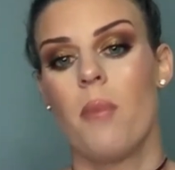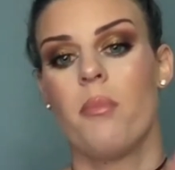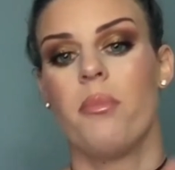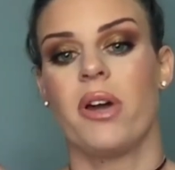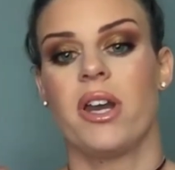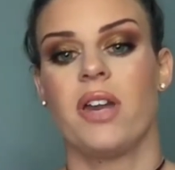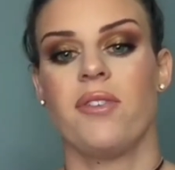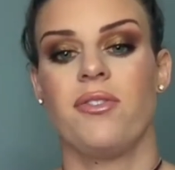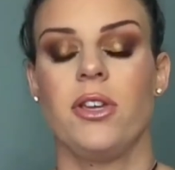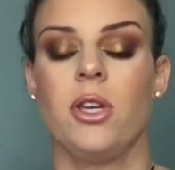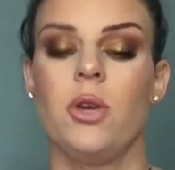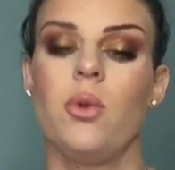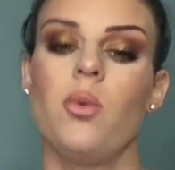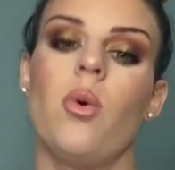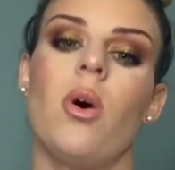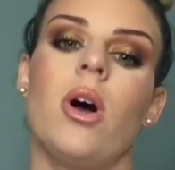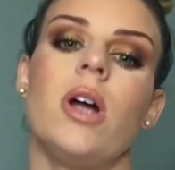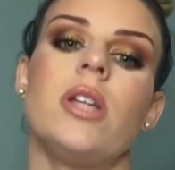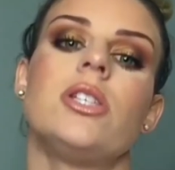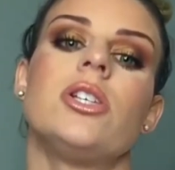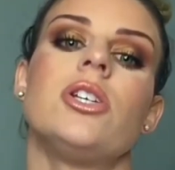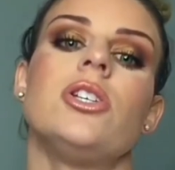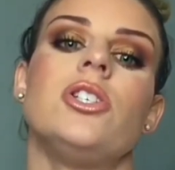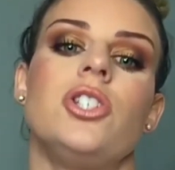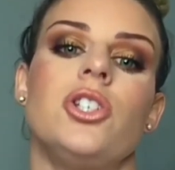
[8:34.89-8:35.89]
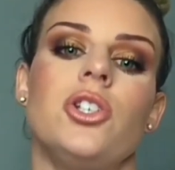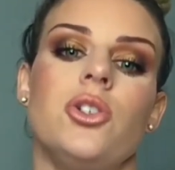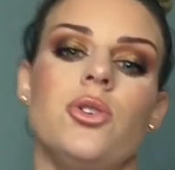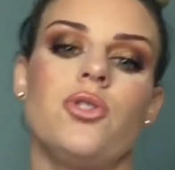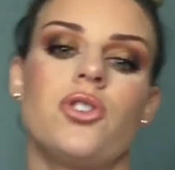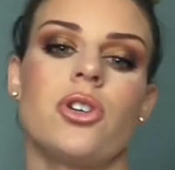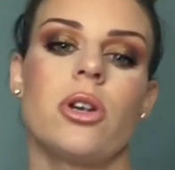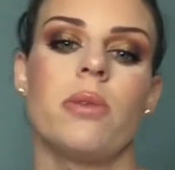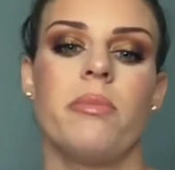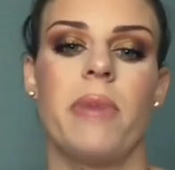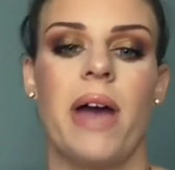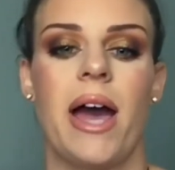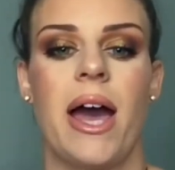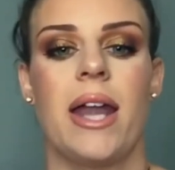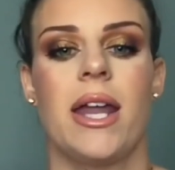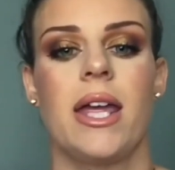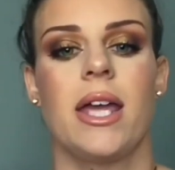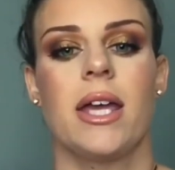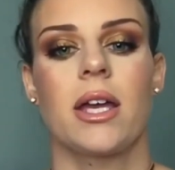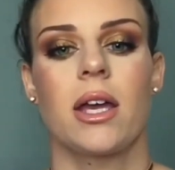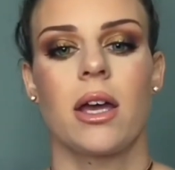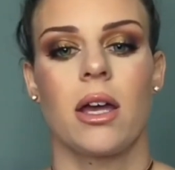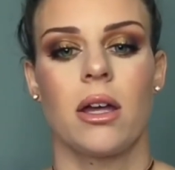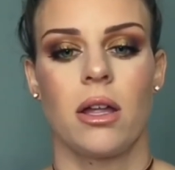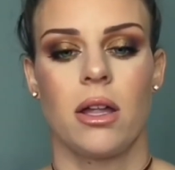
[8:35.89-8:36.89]
But if you want to do
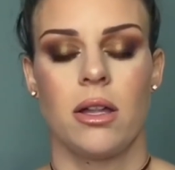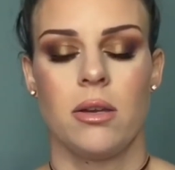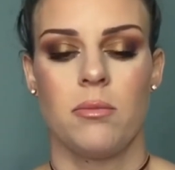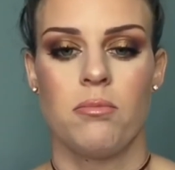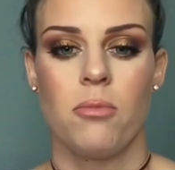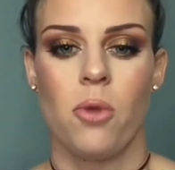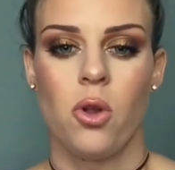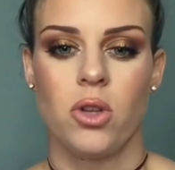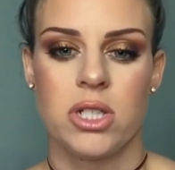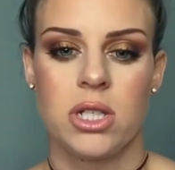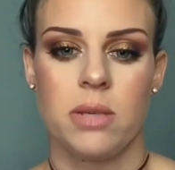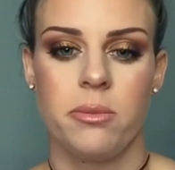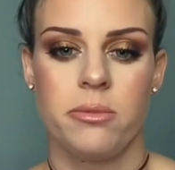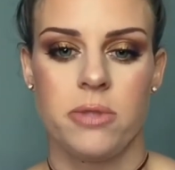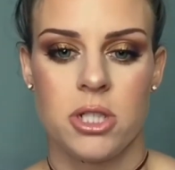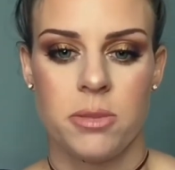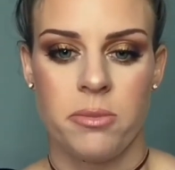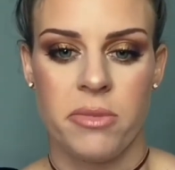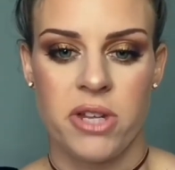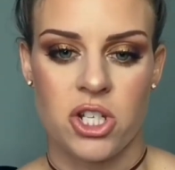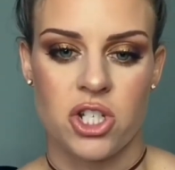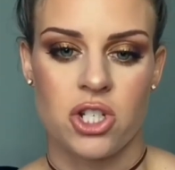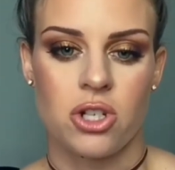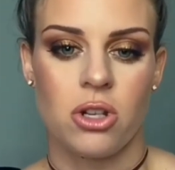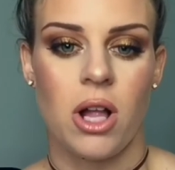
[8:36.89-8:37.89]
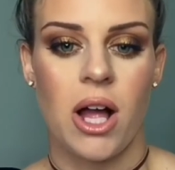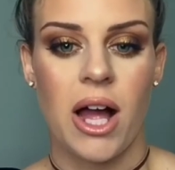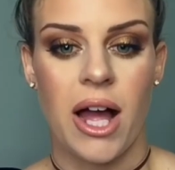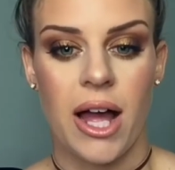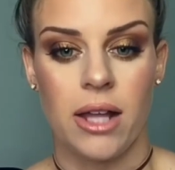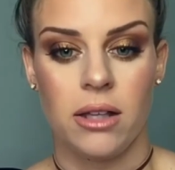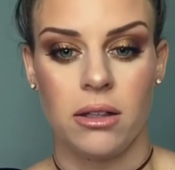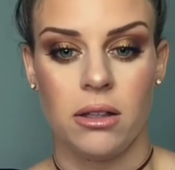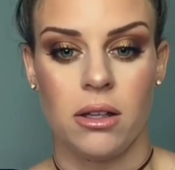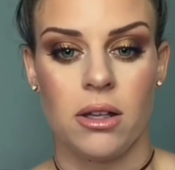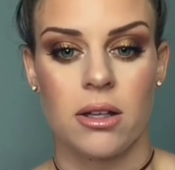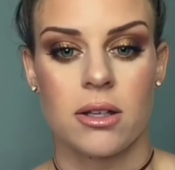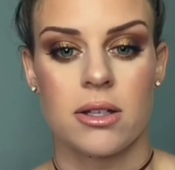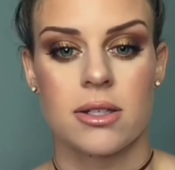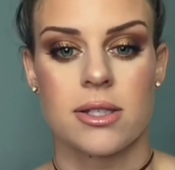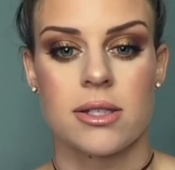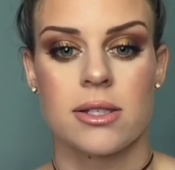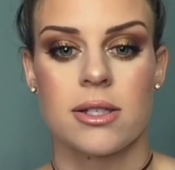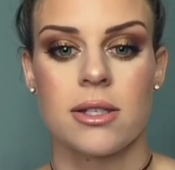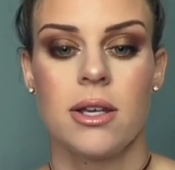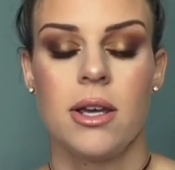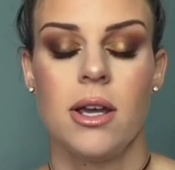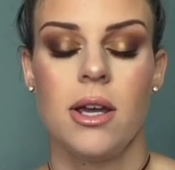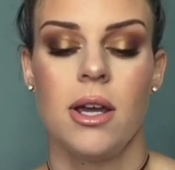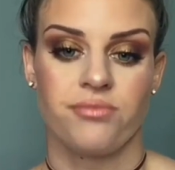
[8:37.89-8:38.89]
dramatic, multi-dimensional eye
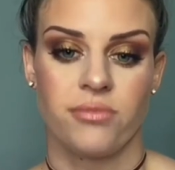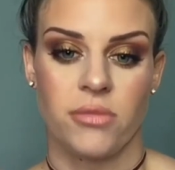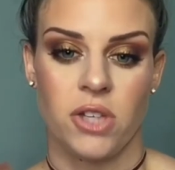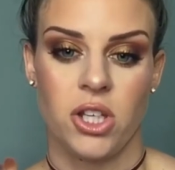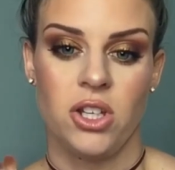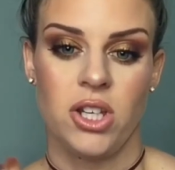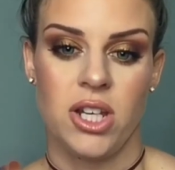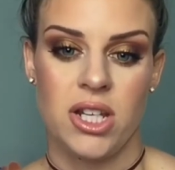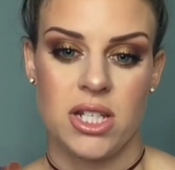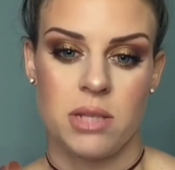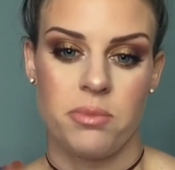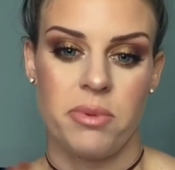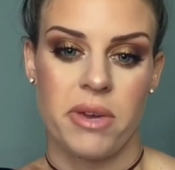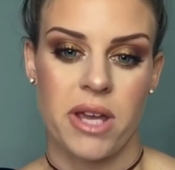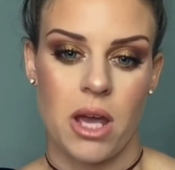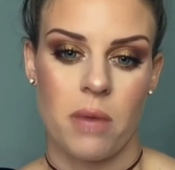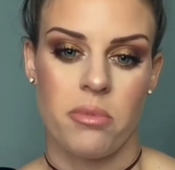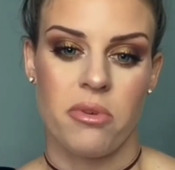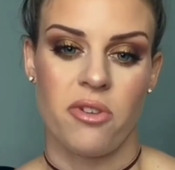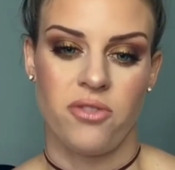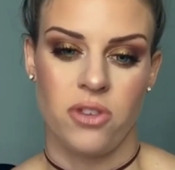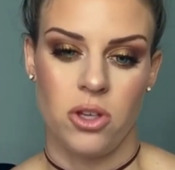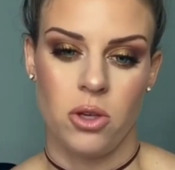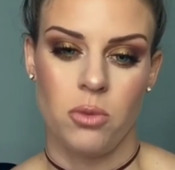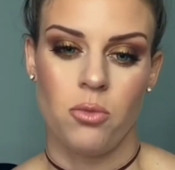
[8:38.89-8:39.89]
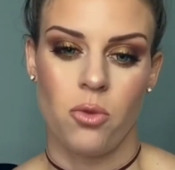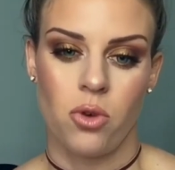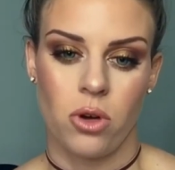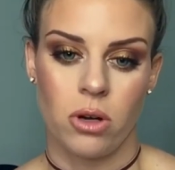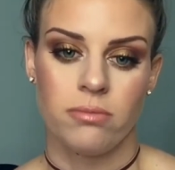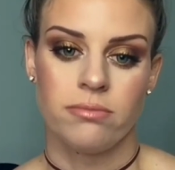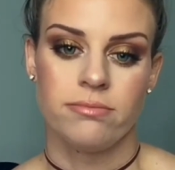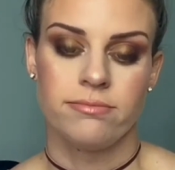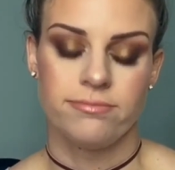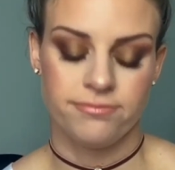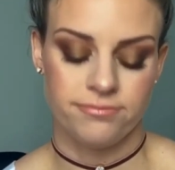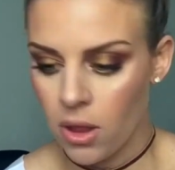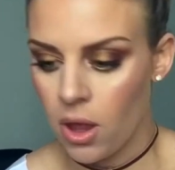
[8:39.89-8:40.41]
looks, you need to pick up a few more.